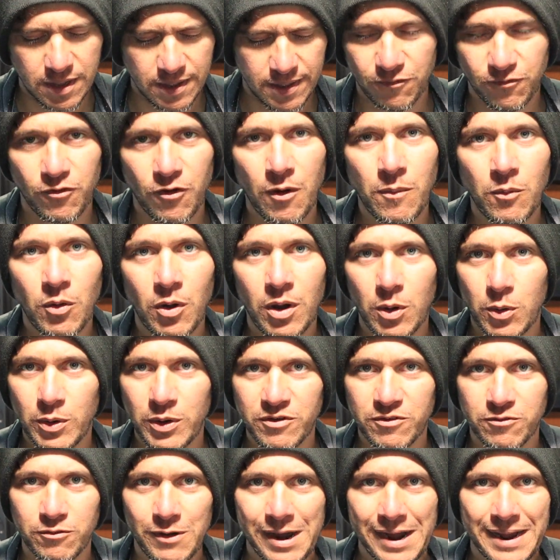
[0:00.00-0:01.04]
From what
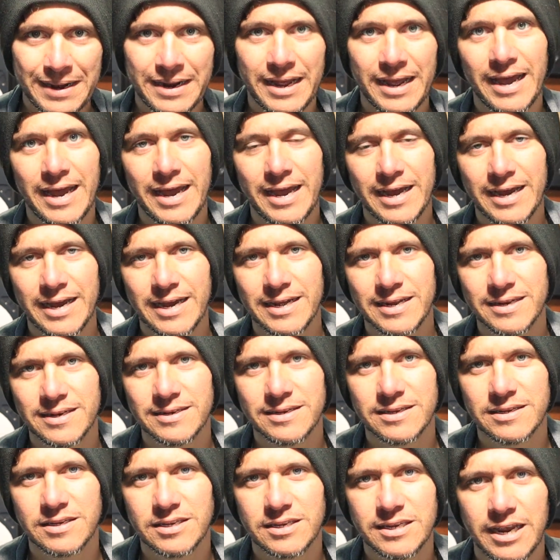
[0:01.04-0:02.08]
we've read
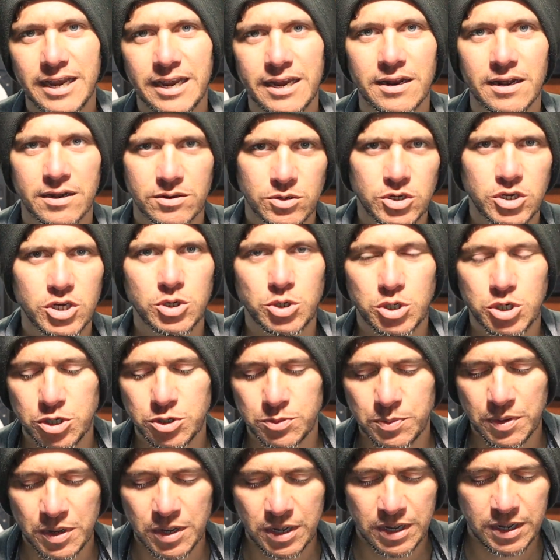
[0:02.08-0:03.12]
and seen on
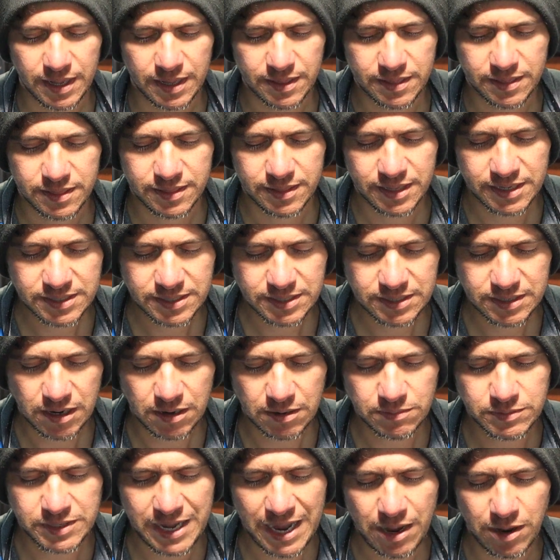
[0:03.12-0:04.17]
YouTube, this
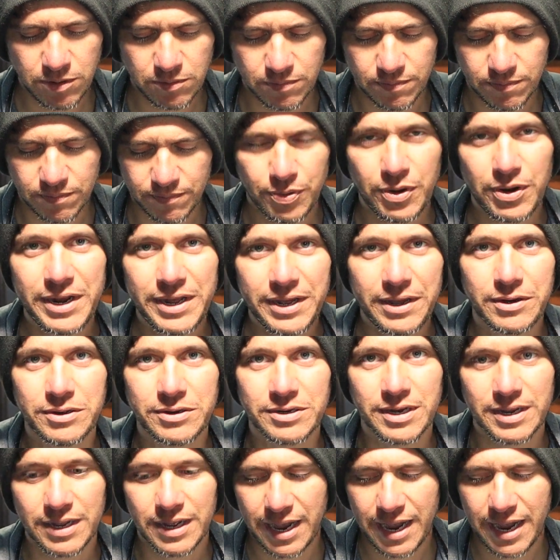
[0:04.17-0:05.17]
comes out pretty good.